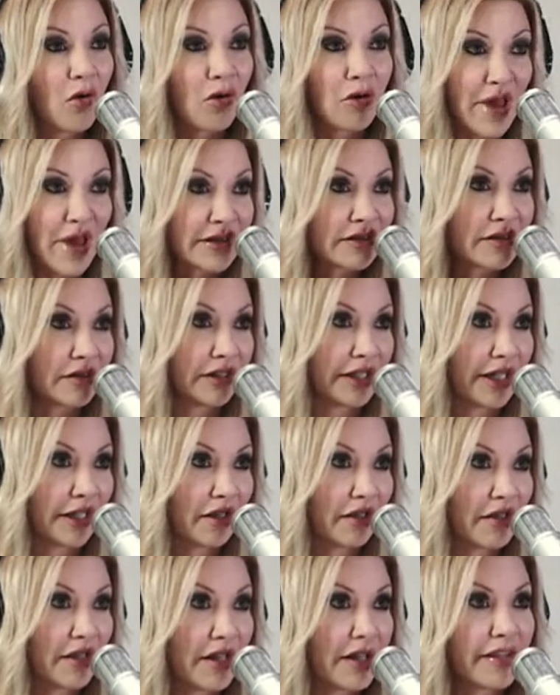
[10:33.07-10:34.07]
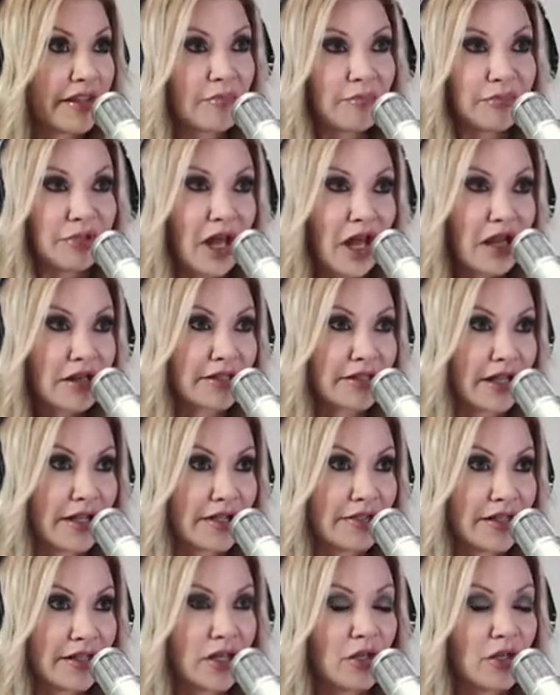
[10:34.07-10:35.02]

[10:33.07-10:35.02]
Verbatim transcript: or mentally that blocks us.